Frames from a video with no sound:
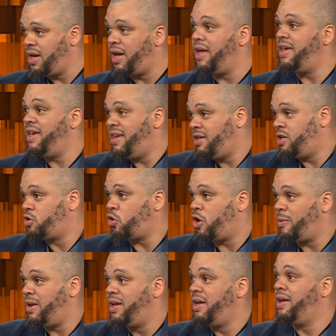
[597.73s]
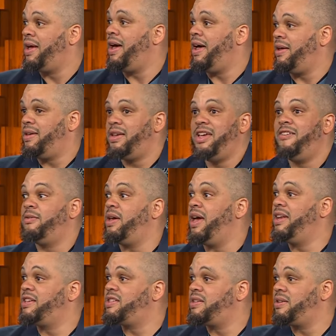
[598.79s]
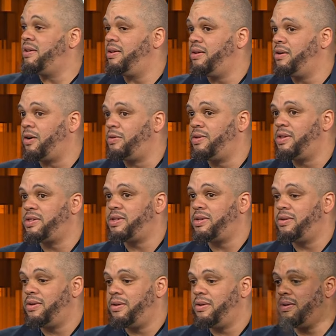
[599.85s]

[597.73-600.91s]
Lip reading: Yeah, in the tournament. And this is, you know, this